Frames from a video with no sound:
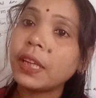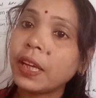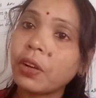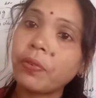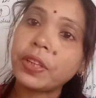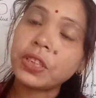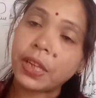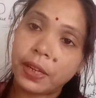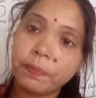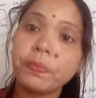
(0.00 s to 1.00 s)
the
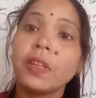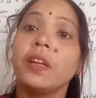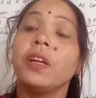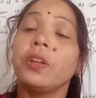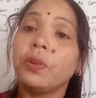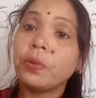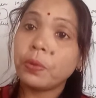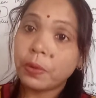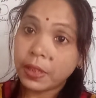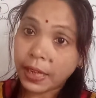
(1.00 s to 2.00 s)
equation,
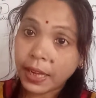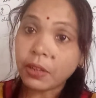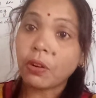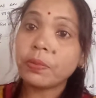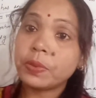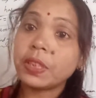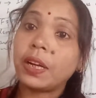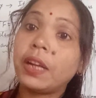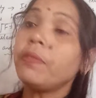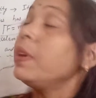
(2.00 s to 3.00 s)
you can
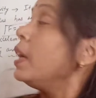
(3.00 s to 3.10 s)
observe